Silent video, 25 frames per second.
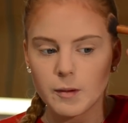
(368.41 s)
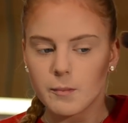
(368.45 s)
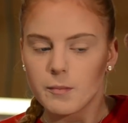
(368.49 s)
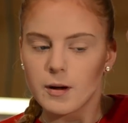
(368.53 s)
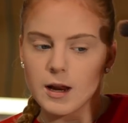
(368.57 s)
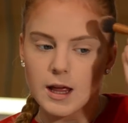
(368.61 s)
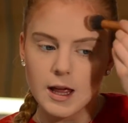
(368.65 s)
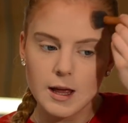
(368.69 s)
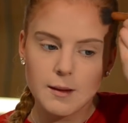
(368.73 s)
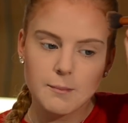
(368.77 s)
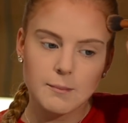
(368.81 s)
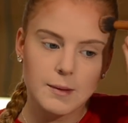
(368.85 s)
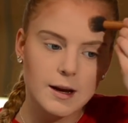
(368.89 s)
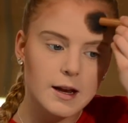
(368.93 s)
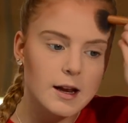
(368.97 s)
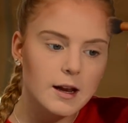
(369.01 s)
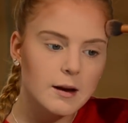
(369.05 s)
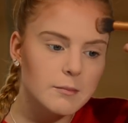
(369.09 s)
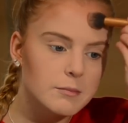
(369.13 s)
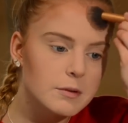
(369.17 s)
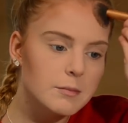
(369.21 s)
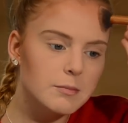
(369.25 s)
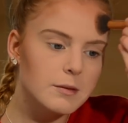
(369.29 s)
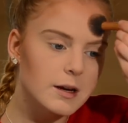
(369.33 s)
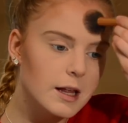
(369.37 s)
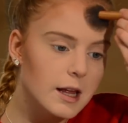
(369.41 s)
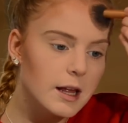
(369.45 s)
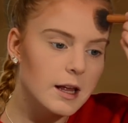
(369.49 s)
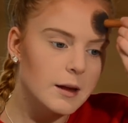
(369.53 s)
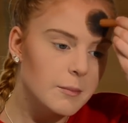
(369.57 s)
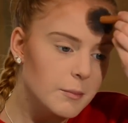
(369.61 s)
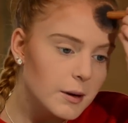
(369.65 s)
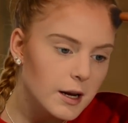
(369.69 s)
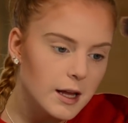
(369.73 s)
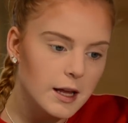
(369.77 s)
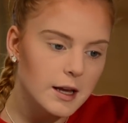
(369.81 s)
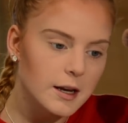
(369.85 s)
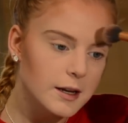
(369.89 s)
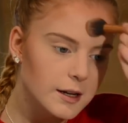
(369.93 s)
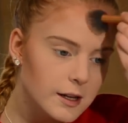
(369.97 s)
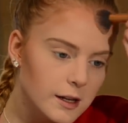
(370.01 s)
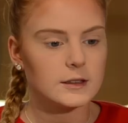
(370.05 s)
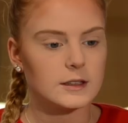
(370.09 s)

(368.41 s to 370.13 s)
blend, blend, blend, blend.